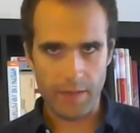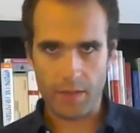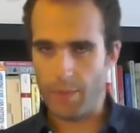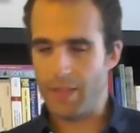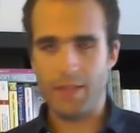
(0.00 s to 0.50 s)
It's
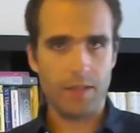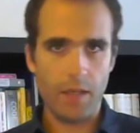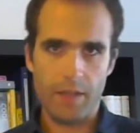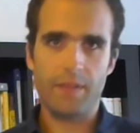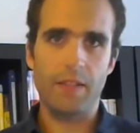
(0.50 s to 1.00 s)
going to be
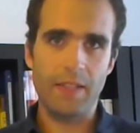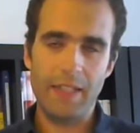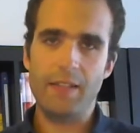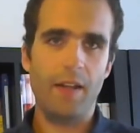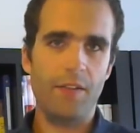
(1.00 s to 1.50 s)
discussed in
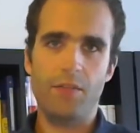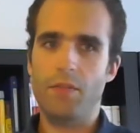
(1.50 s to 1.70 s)
details.